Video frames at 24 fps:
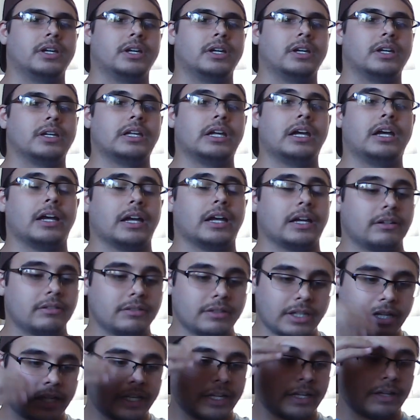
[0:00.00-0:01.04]
yeah, I don't
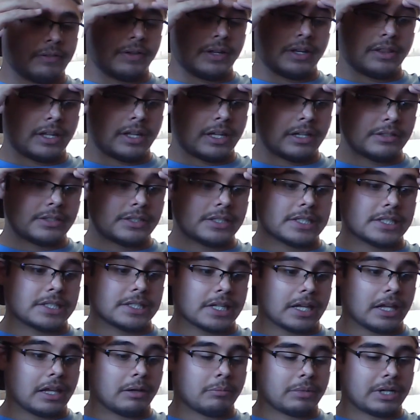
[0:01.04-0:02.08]
think I have anything else to
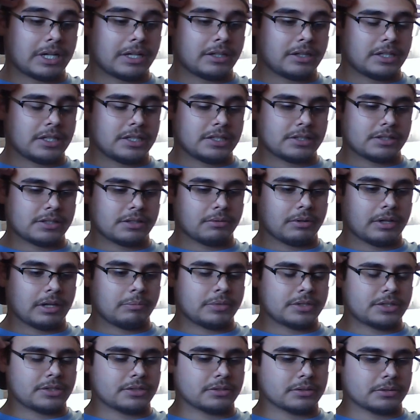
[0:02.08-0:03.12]
say about these 3
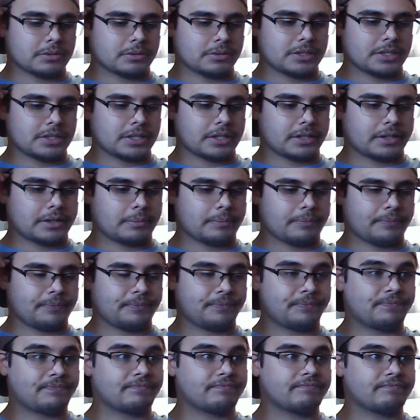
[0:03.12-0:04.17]
episodes.
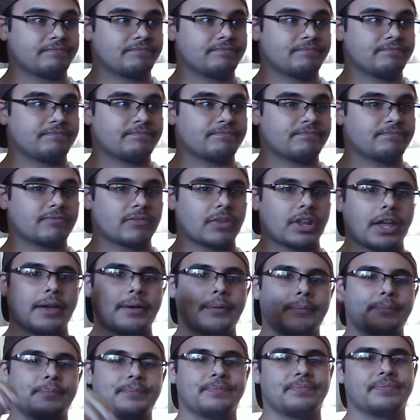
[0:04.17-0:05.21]
Yeah.
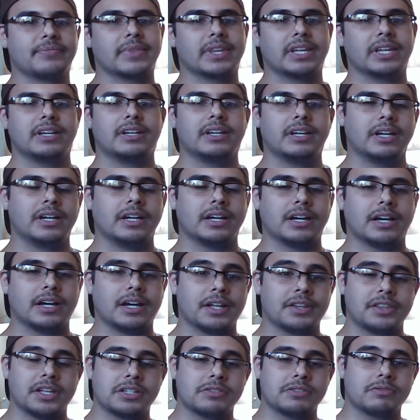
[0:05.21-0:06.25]

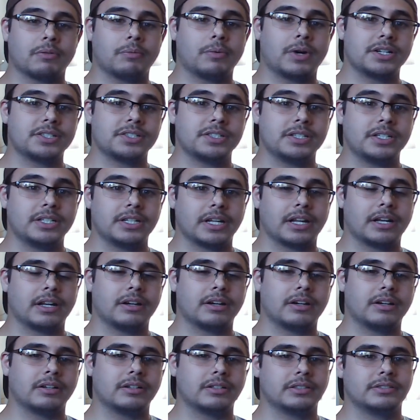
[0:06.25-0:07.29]
Thanks for watching, and
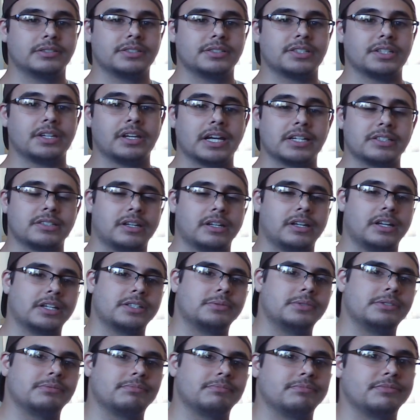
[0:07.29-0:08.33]
I'll see you guys in the next
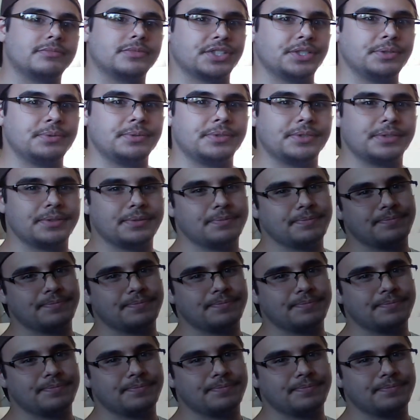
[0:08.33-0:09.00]
one. Shoots.